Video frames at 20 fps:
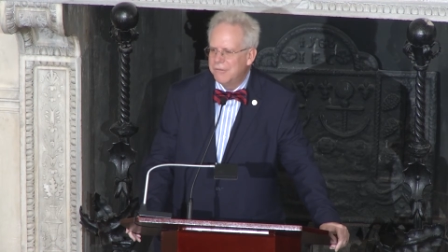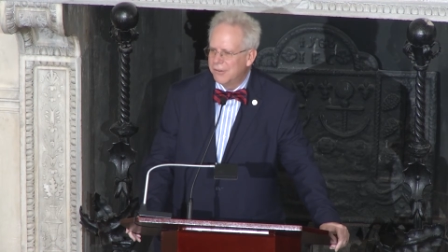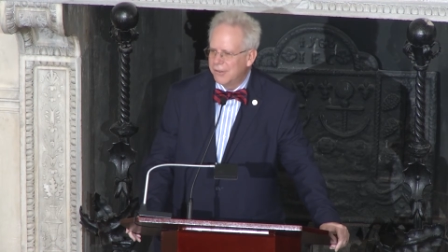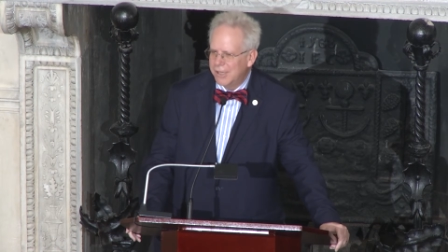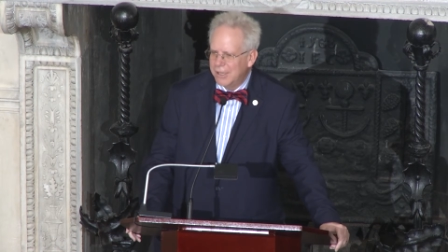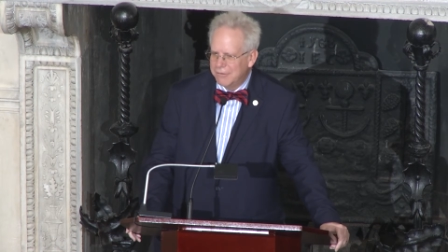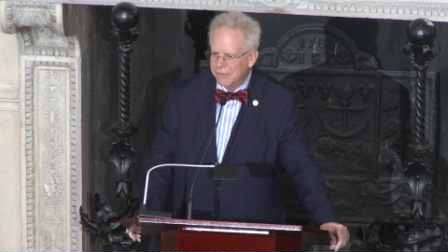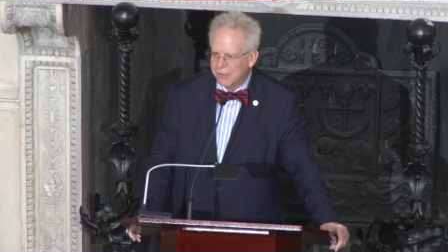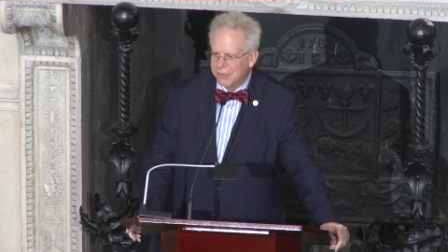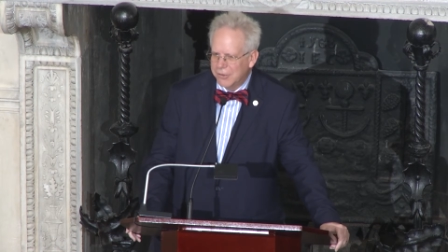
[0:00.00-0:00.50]

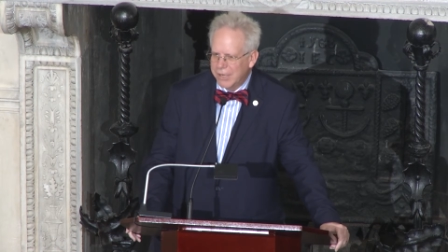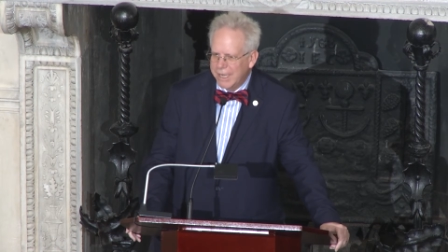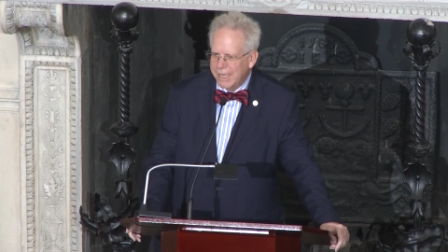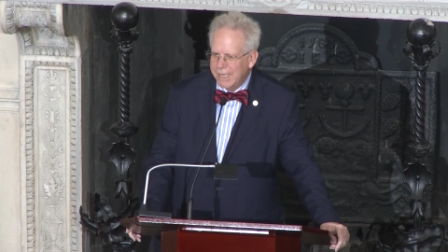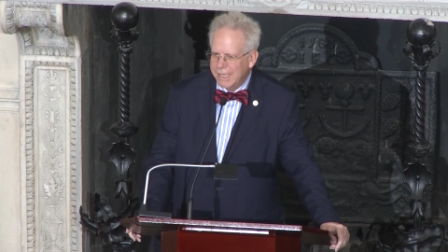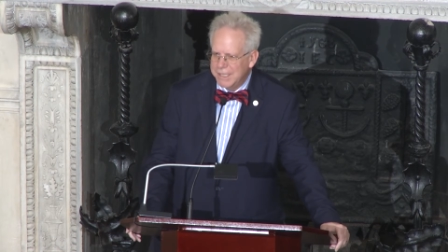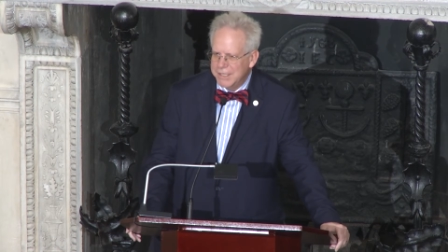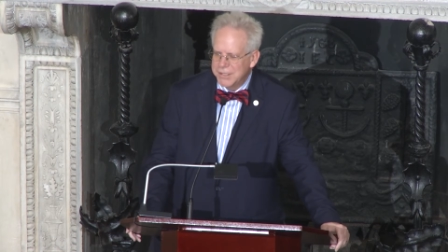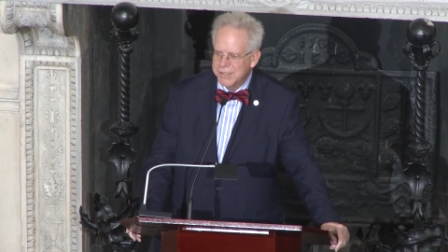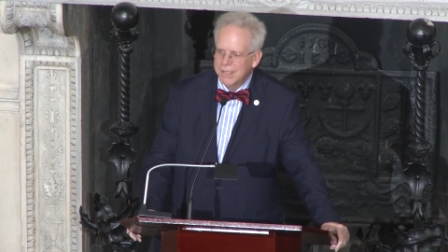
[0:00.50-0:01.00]
forever
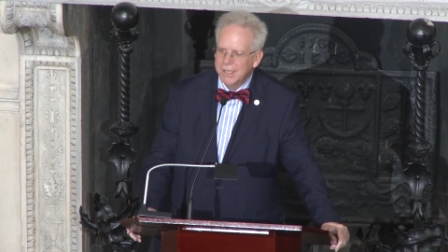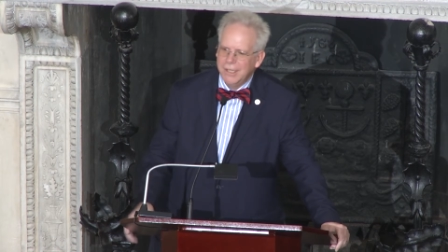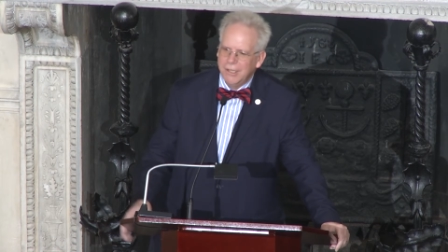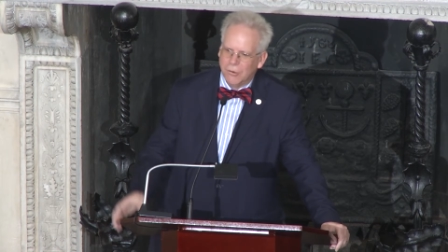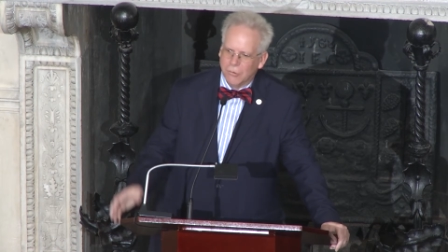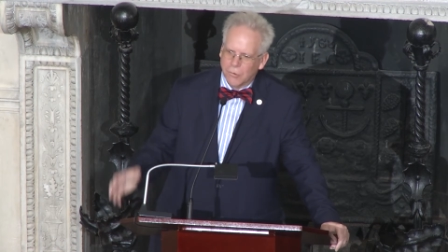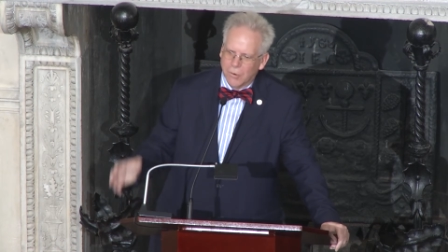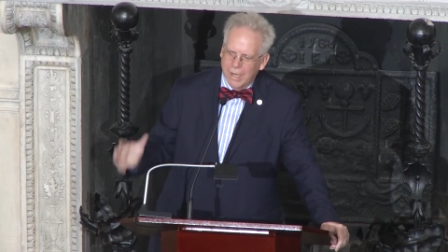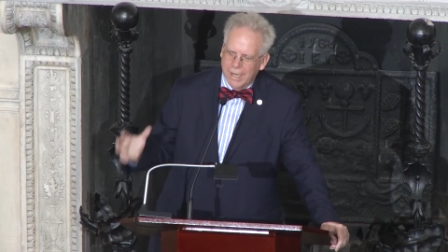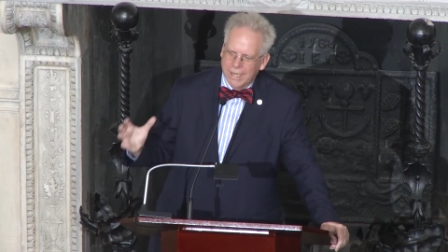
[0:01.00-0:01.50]
reigns,"
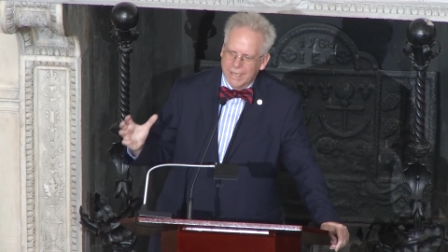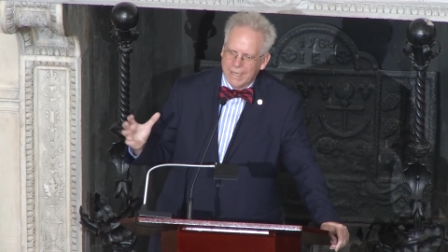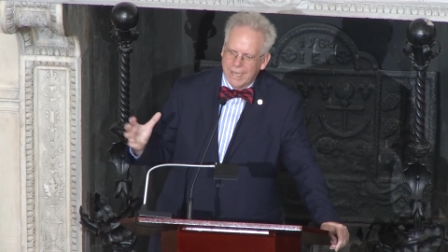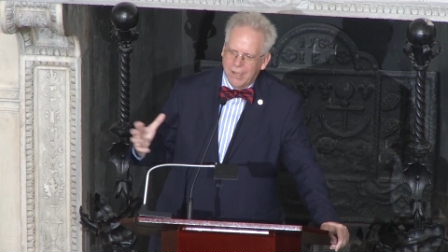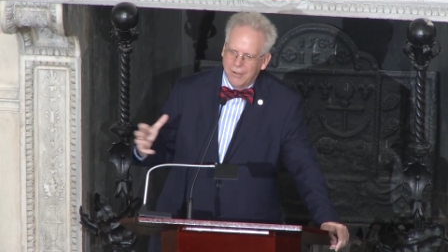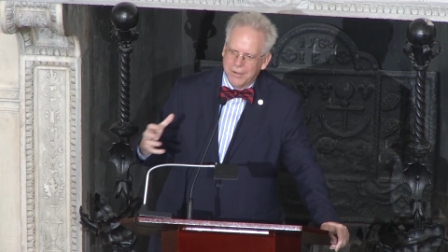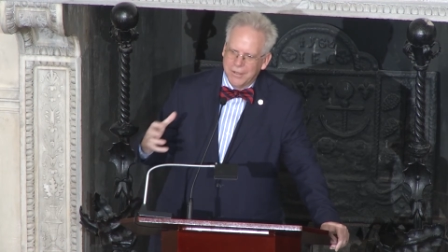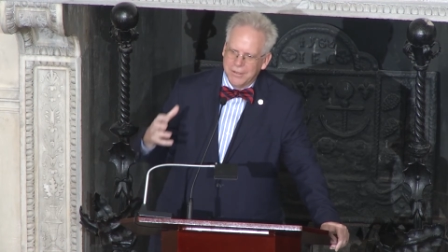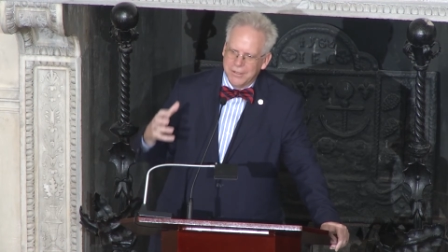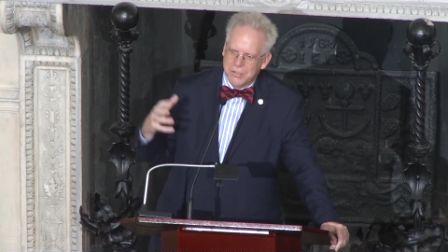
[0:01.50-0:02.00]
rang
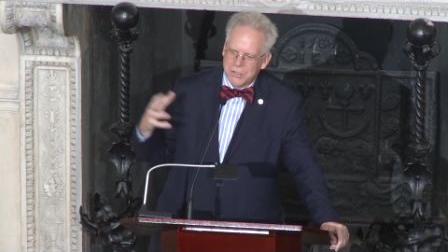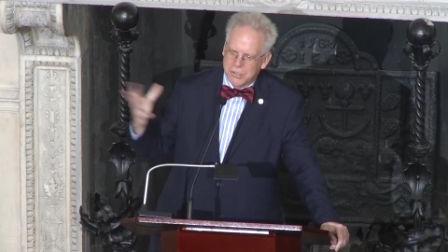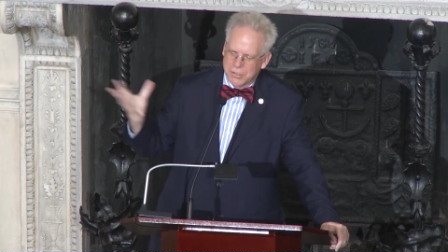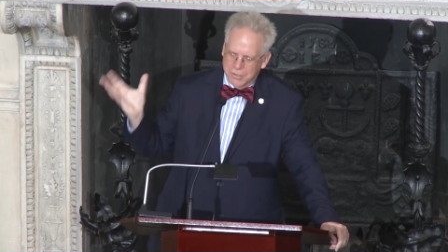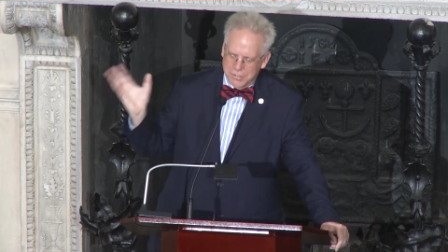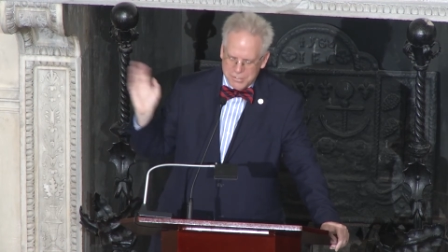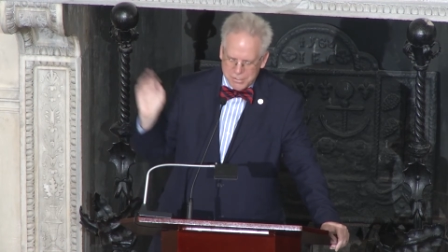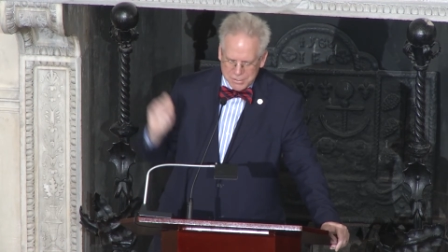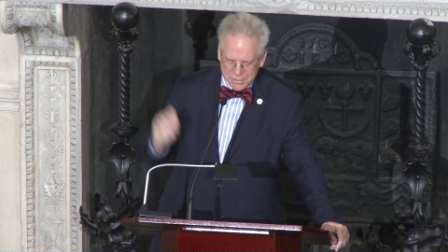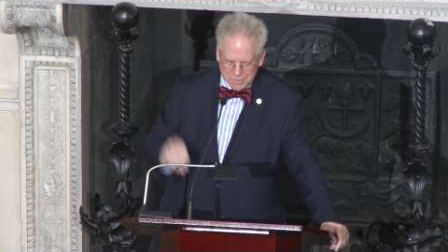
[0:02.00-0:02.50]
out in the
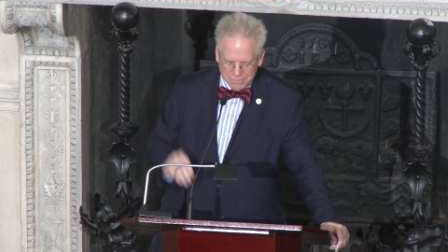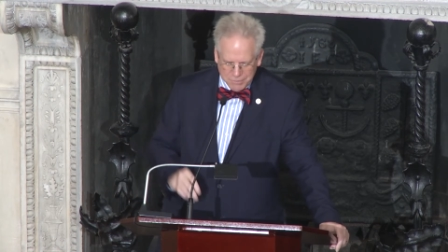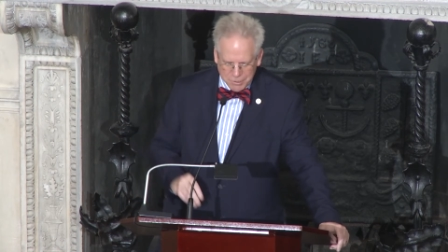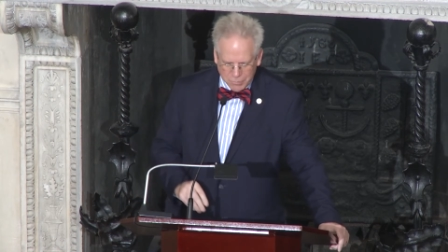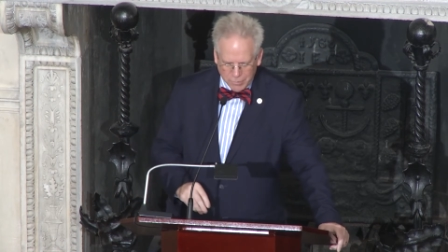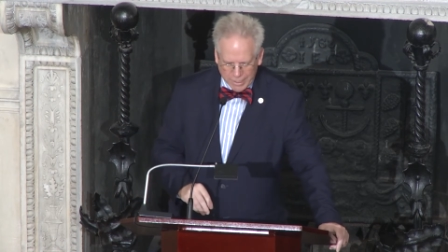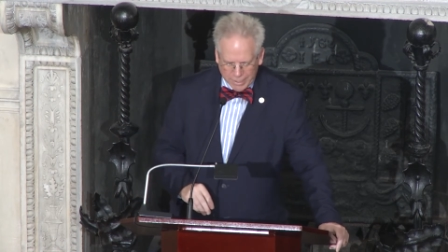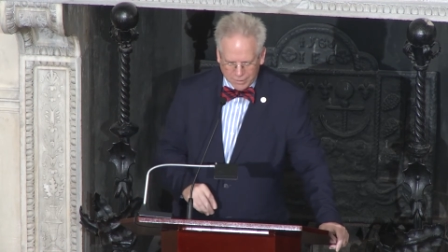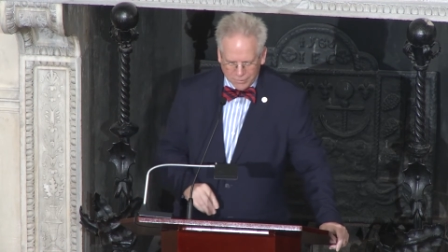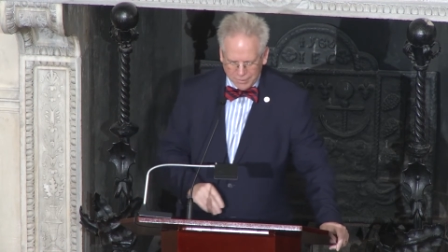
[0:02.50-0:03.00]
churches of
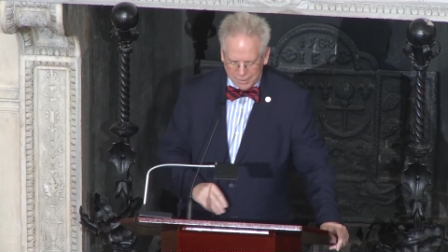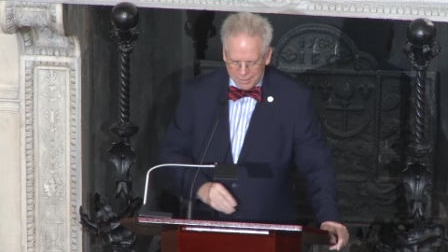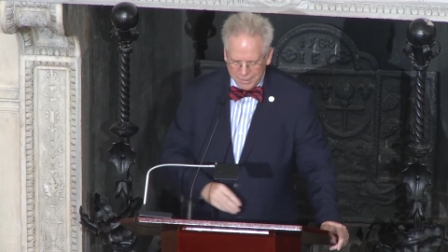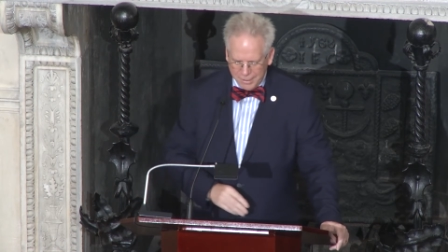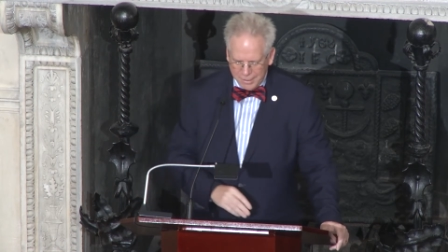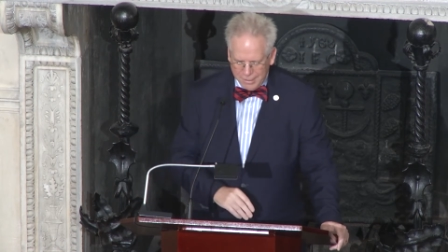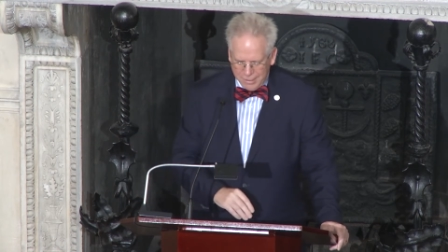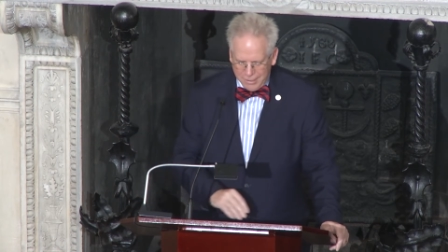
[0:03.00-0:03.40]
New England,